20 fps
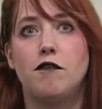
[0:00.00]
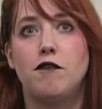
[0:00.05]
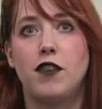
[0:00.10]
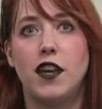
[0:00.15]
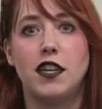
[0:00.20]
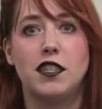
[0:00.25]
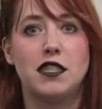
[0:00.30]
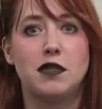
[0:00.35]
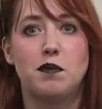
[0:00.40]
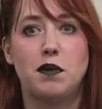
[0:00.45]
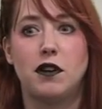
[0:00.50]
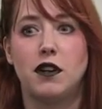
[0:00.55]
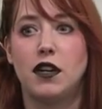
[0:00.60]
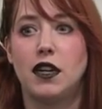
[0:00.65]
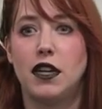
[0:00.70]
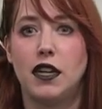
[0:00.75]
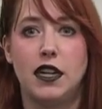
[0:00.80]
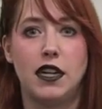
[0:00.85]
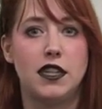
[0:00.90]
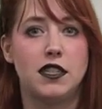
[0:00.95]

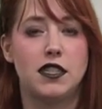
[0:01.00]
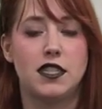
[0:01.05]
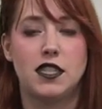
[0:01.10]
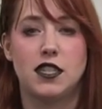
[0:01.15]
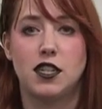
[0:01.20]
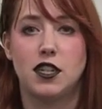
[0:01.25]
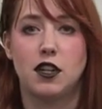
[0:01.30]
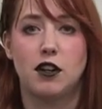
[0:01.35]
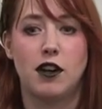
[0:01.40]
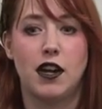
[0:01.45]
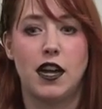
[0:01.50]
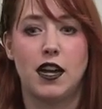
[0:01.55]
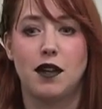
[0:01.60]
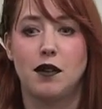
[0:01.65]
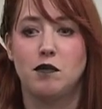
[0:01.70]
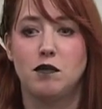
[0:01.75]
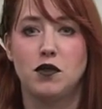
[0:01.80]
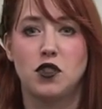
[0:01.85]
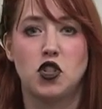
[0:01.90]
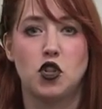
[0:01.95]
Facebook,
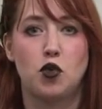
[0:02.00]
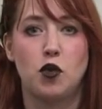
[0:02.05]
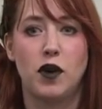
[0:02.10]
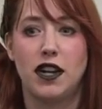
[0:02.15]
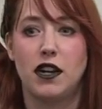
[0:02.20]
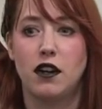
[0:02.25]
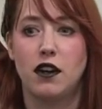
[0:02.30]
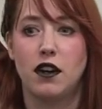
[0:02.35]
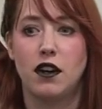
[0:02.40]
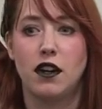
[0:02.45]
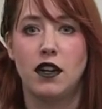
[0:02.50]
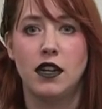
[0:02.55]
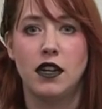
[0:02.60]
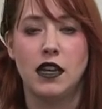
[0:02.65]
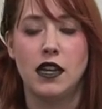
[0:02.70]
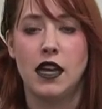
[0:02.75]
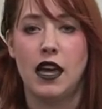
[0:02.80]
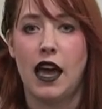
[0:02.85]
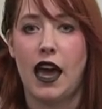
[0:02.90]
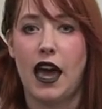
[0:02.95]
Instagram, Twitter,
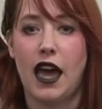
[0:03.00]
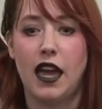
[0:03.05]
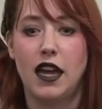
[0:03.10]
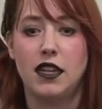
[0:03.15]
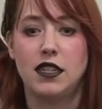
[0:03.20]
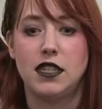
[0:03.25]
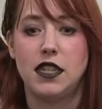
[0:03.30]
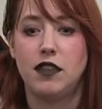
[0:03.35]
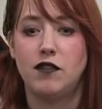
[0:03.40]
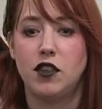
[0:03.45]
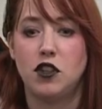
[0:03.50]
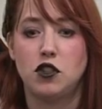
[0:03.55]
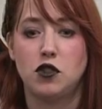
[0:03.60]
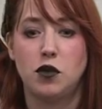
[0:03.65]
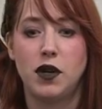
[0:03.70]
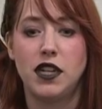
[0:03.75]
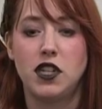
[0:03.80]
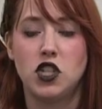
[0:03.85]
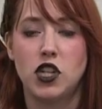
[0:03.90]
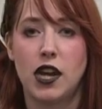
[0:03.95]
and even
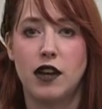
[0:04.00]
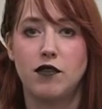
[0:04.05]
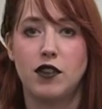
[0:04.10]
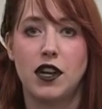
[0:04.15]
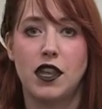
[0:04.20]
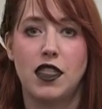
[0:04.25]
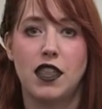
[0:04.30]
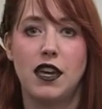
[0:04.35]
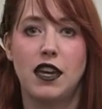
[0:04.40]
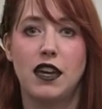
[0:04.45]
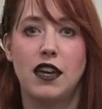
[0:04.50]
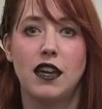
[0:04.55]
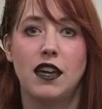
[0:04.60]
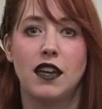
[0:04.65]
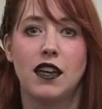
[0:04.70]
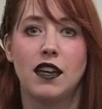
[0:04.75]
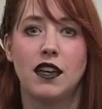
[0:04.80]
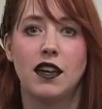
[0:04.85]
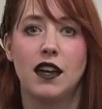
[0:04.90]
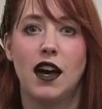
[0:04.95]
Twitch. Everything
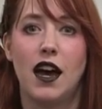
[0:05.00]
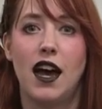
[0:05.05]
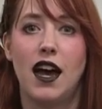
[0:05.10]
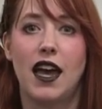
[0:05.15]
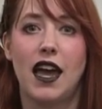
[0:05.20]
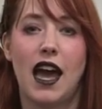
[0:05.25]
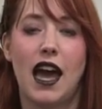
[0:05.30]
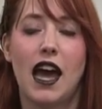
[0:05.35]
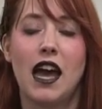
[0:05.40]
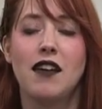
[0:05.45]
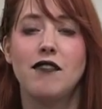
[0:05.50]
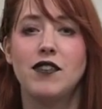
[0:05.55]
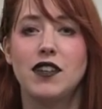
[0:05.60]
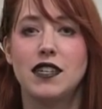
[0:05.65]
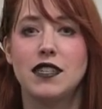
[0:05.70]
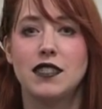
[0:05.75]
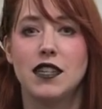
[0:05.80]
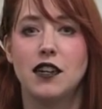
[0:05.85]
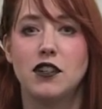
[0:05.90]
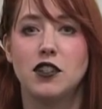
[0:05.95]
I have
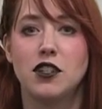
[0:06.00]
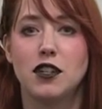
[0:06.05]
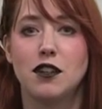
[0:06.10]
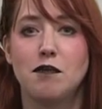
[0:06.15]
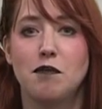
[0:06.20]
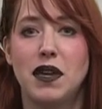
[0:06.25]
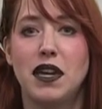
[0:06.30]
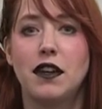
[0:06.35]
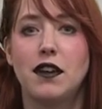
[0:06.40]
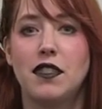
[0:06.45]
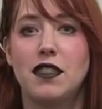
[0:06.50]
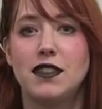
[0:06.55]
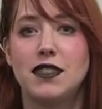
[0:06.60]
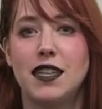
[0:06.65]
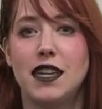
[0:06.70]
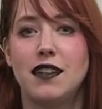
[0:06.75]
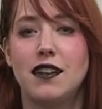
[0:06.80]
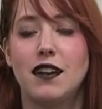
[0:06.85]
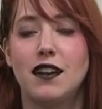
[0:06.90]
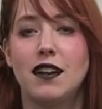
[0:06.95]
is under Mink the
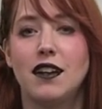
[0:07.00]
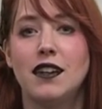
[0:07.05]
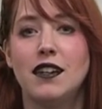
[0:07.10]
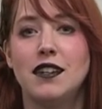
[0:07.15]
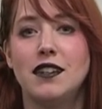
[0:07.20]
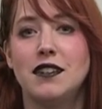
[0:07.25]
Satyr.